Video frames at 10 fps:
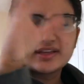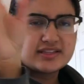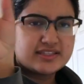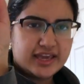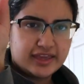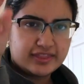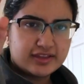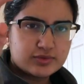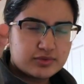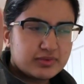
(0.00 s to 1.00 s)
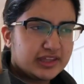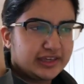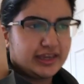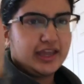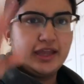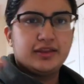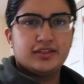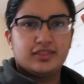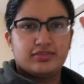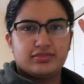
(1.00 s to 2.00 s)
take things with me like
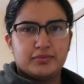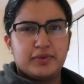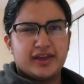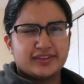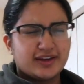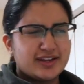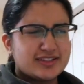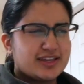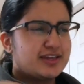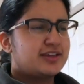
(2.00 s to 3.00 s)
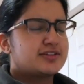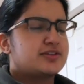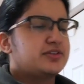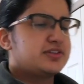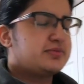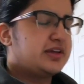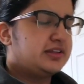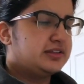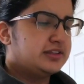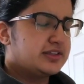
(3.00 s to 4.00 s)
in the bag that I take. So let's make a
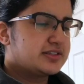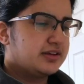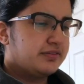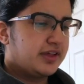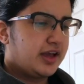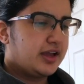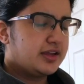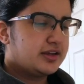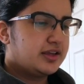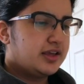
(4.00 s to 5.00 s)
list of that.